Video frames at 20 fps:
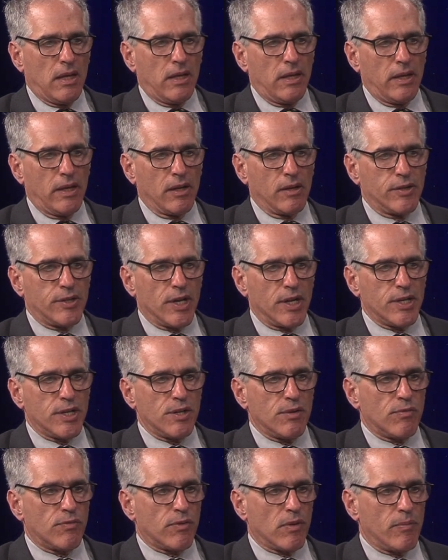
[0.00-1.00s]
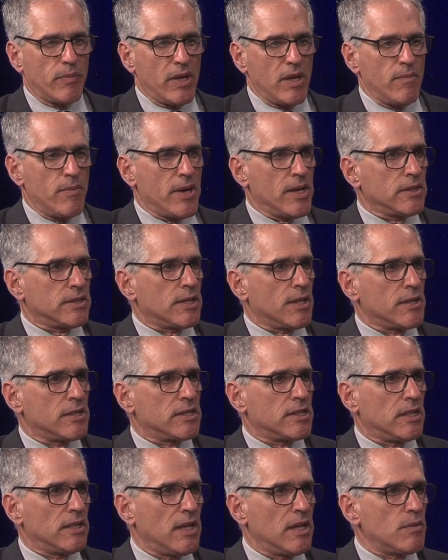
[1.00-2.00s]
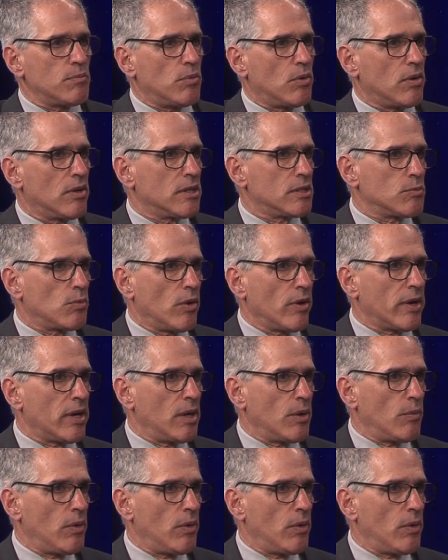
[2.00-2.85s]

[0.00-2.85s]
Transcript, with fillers: you know, judging from emails to the select board it's working